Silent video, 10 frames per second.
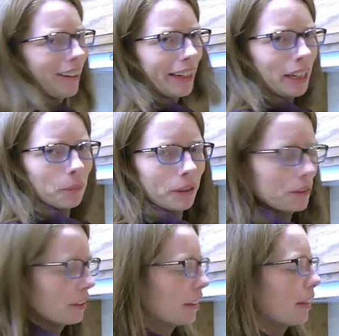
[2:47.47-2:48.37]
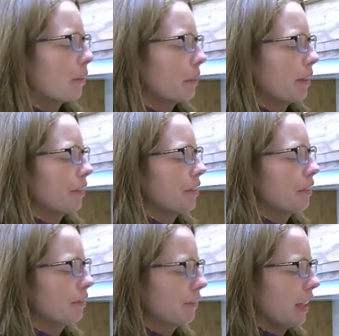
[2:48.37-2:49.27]
I can't imagine that matters.
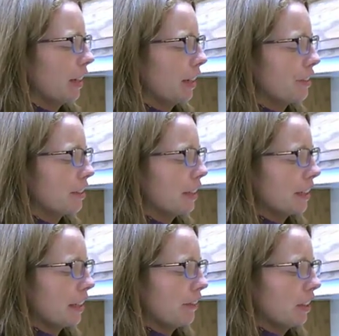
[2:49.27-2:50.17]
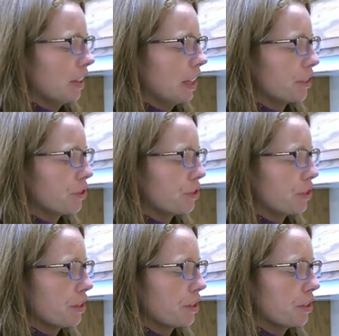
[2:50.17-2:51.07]
And I just like to have a little
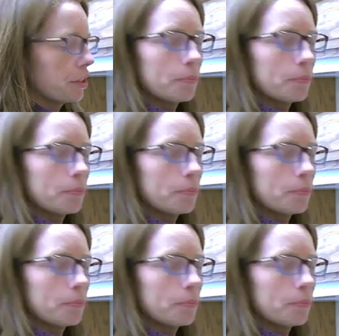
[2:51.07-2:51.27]
extra